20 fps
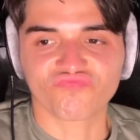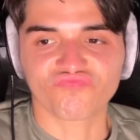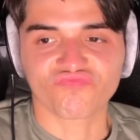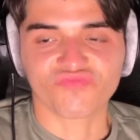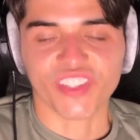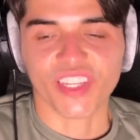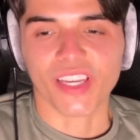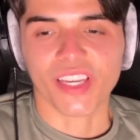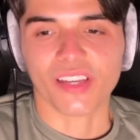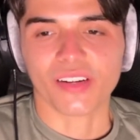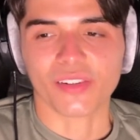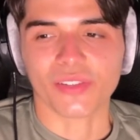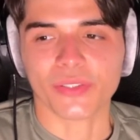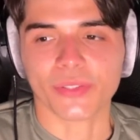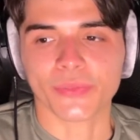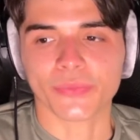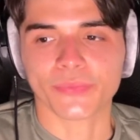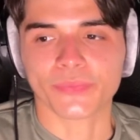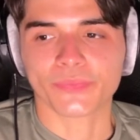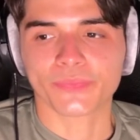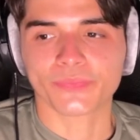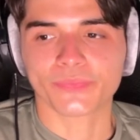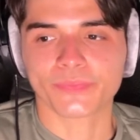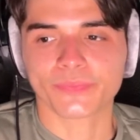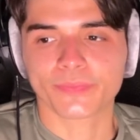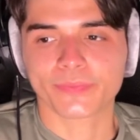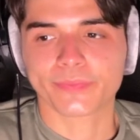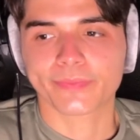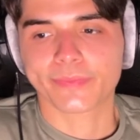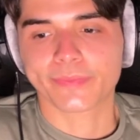I don't know.
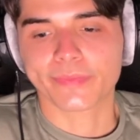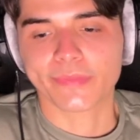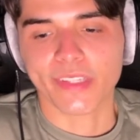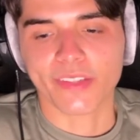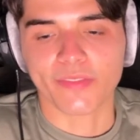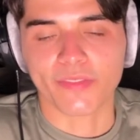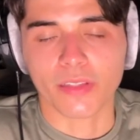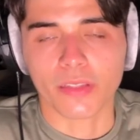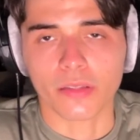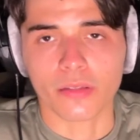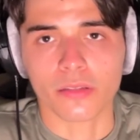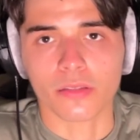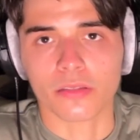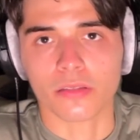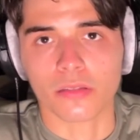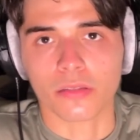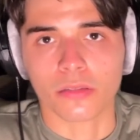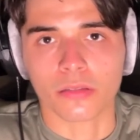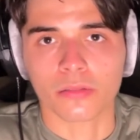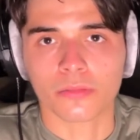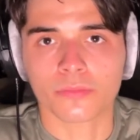Not feeling the song.